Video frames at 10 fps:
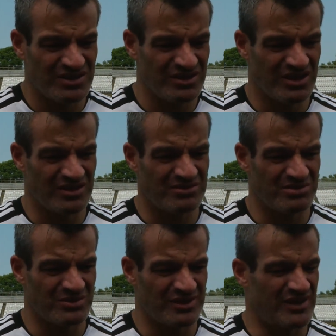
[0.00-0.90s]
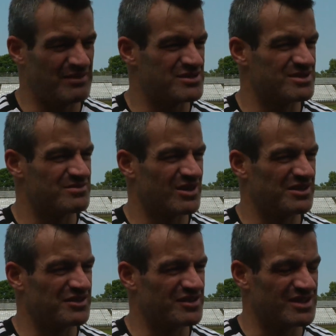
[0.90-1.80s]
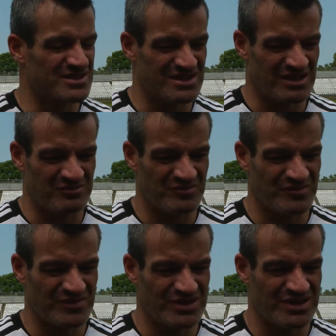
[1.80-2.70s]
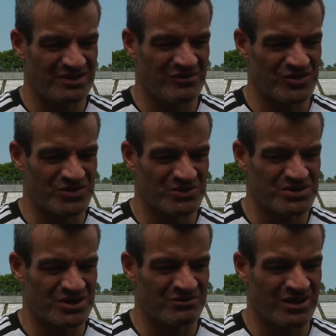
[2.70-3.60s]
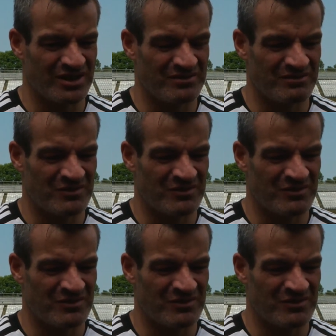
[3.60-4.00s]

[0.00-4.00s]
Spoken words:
you know, whatever happens behind the scenes in Montreal is not really